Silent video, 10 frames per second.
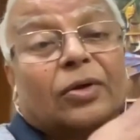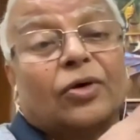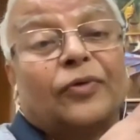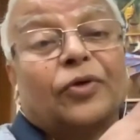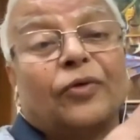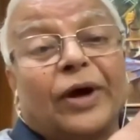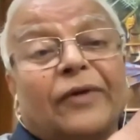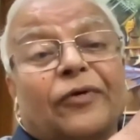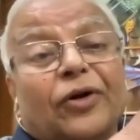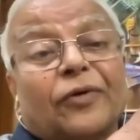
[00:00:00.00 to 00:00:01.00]
So if you
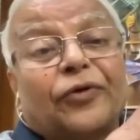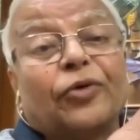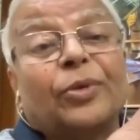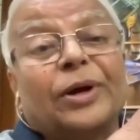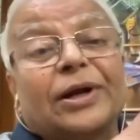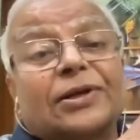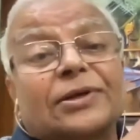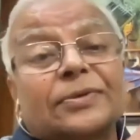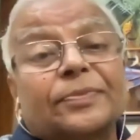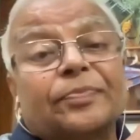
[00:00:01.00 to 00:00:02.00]
wait for a few
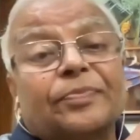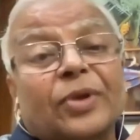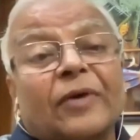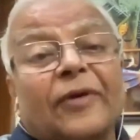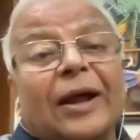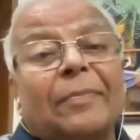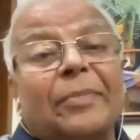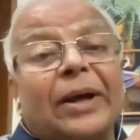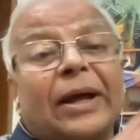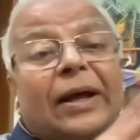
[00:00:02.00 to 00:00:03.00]
minutes, the flap
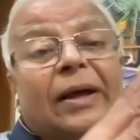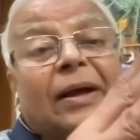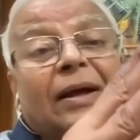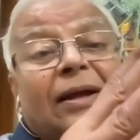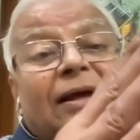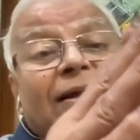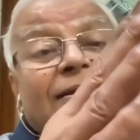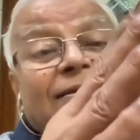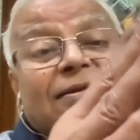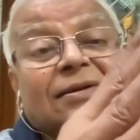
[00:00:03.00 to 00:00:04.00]
may
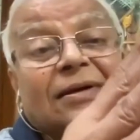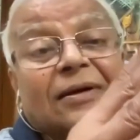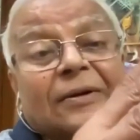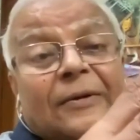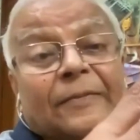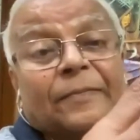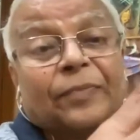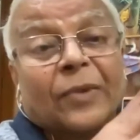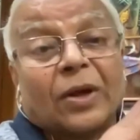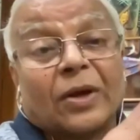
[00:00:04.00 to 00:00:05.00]
increase.
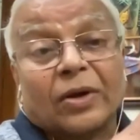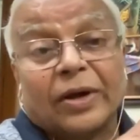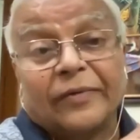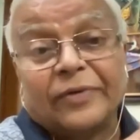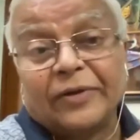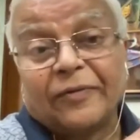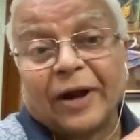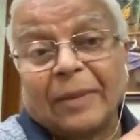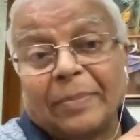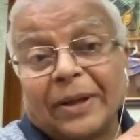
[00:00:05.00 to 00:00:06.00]
If the
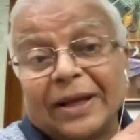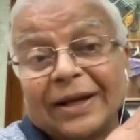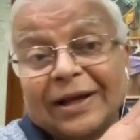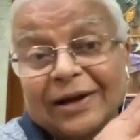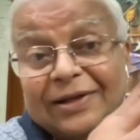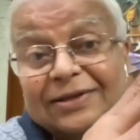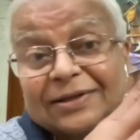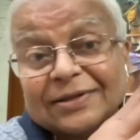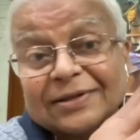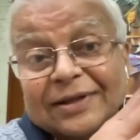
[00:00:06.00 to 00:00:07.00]
flap
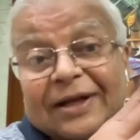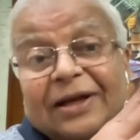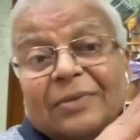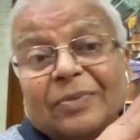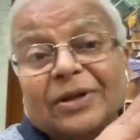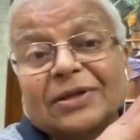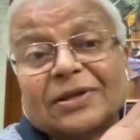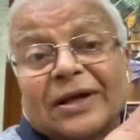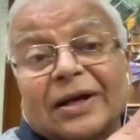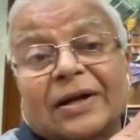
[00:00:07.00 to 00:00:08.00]
increases, then it
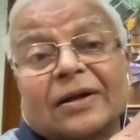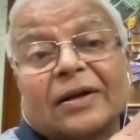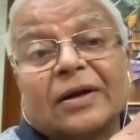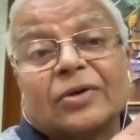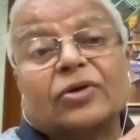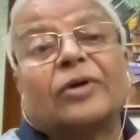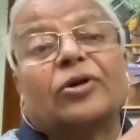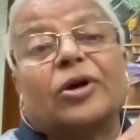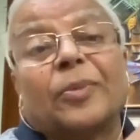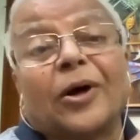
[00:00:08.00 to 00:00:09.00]
means that you have
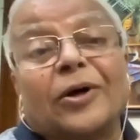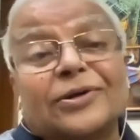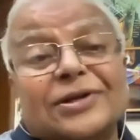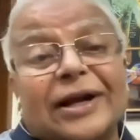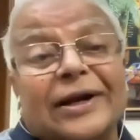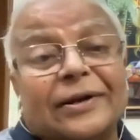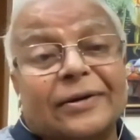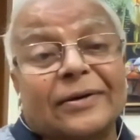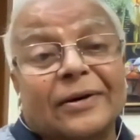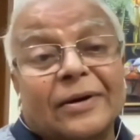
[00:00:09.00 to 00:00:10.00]
to deploy a stent.
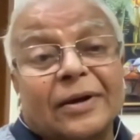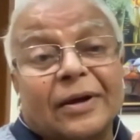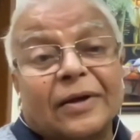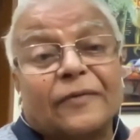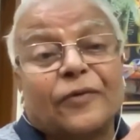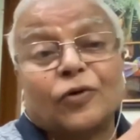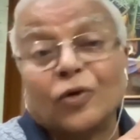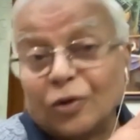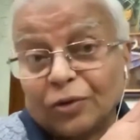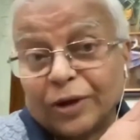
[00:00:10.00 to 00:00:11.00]
If you
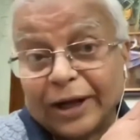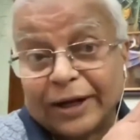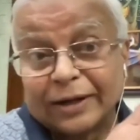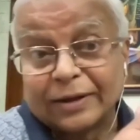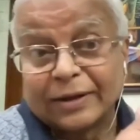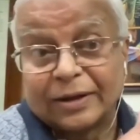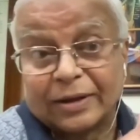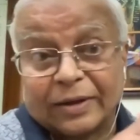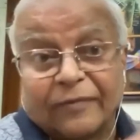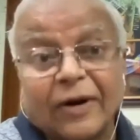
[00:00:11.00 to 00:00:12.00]
don't do that,
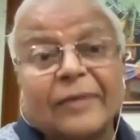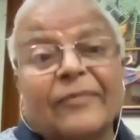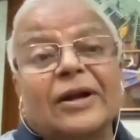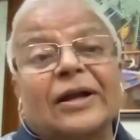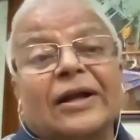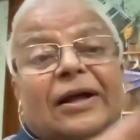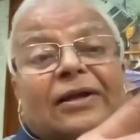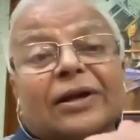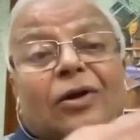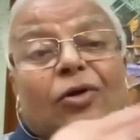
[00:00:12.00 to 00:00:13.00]
the flap will
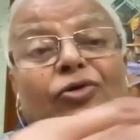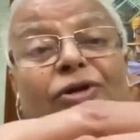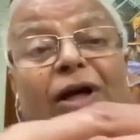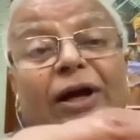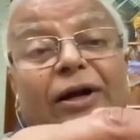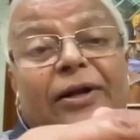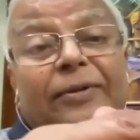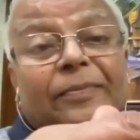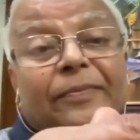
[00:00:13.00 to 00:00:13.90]
increase and close the artery.